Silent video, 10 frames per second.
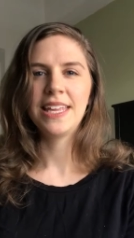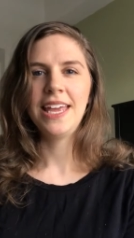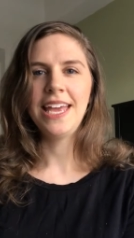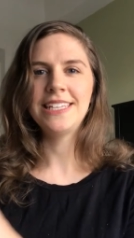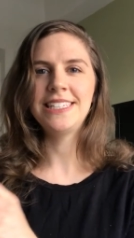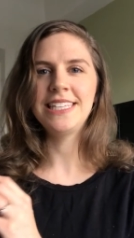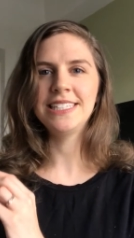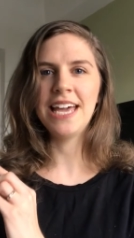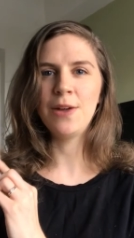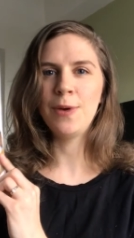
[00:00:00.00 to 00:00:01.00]
It's this
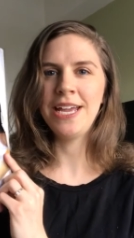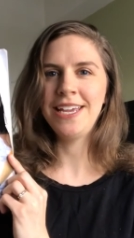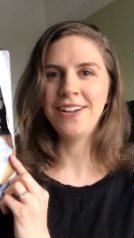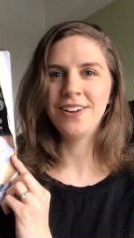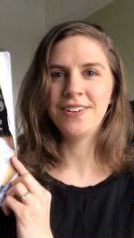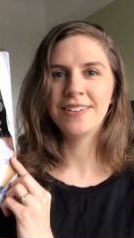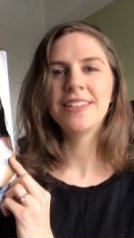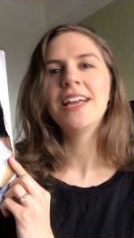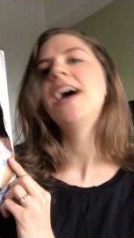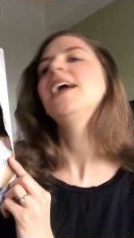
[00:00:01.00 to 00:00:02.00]
guy right here.
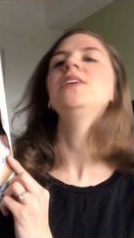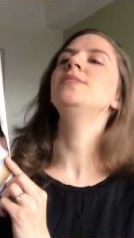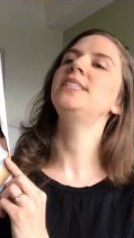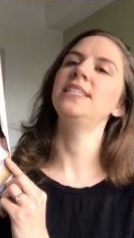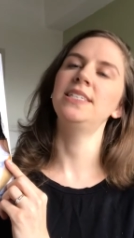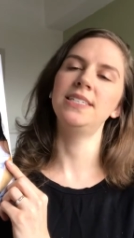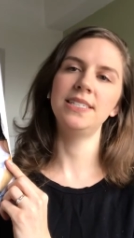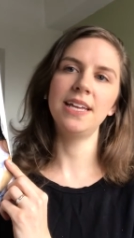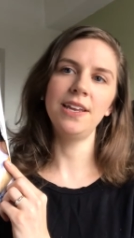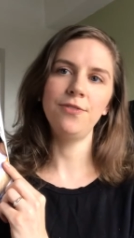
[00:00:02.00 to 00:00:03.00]
I used it to
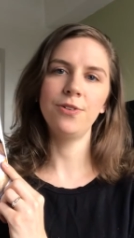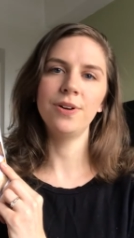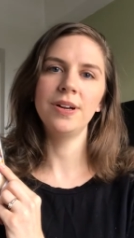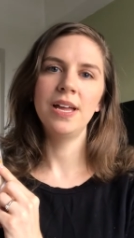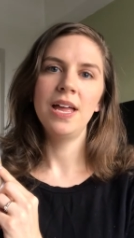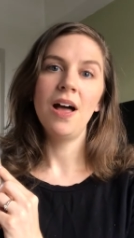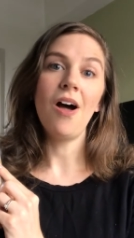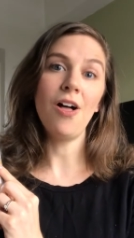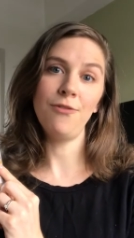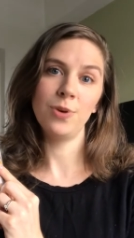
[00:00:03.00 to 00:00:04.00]
study for
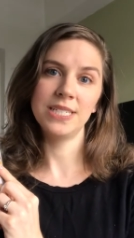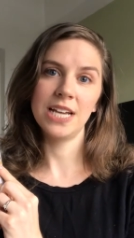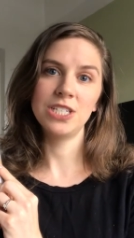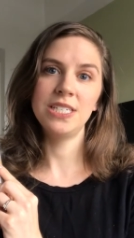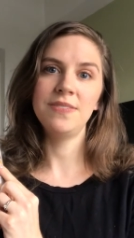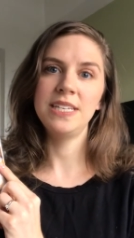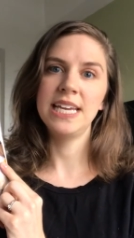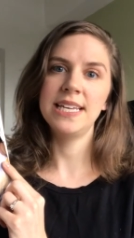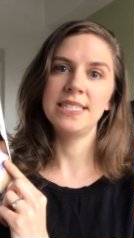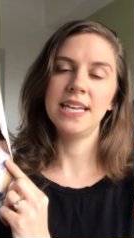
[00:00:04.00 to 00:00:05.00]
all four sections of the
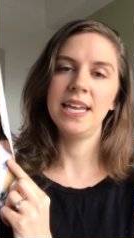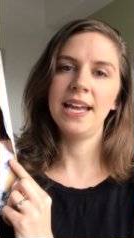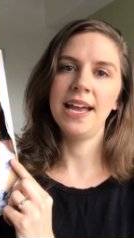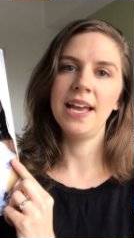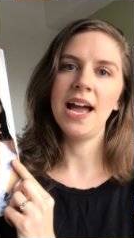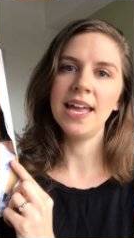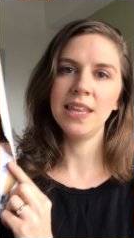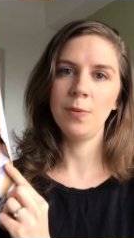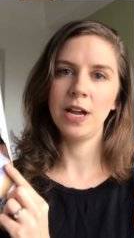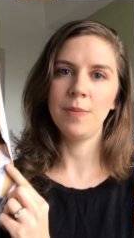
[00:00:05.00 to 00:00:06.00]
test, and I highly
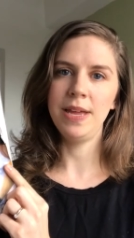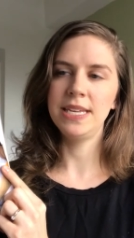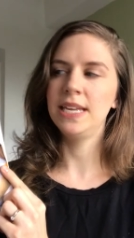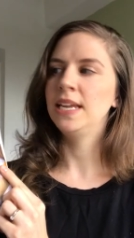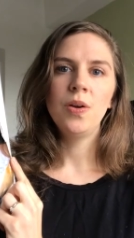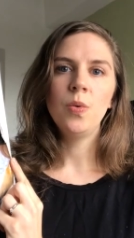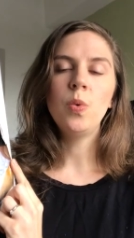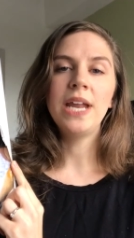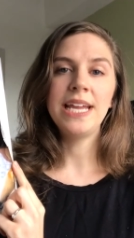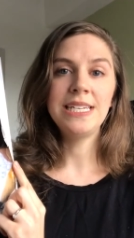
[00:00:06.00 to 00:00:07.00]
recommend it.
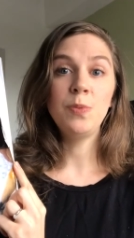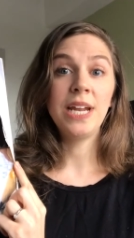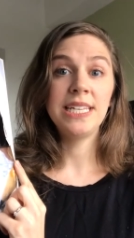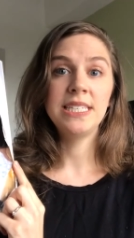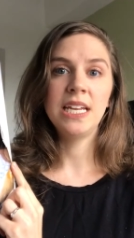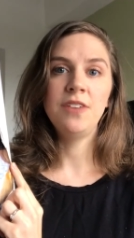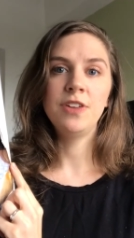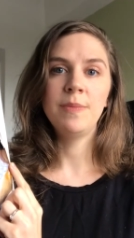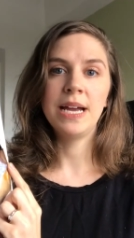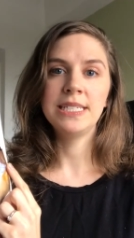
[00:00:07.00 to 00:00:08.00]
What I did when I studied for
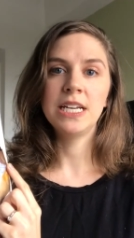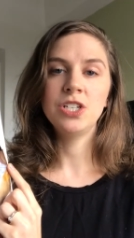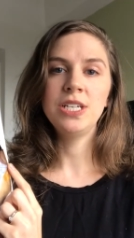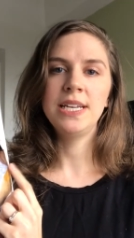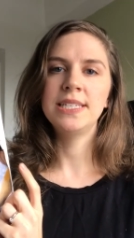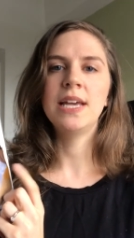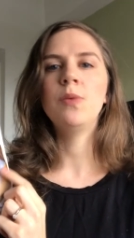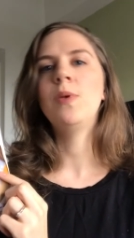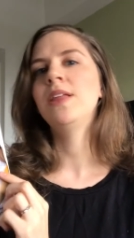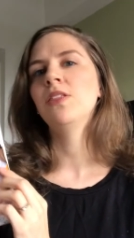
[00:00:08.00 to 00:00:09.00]
the math section is I
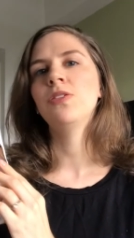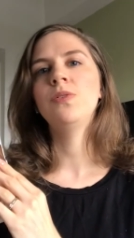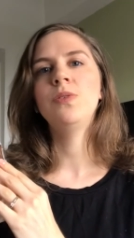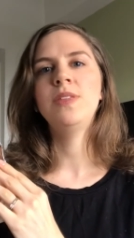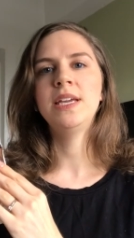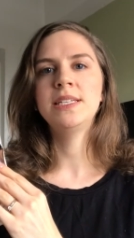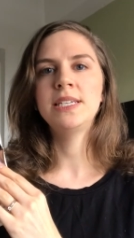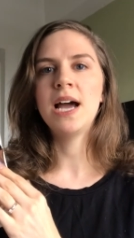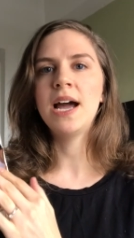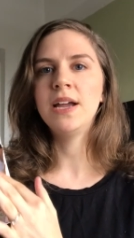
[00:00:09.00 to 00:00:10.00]
went through the
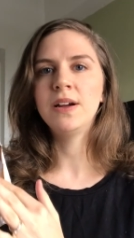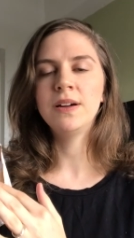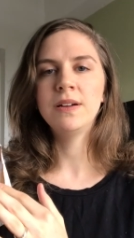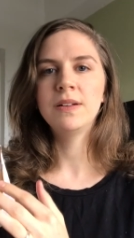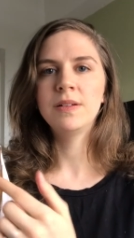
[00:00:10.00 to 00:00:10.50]
entire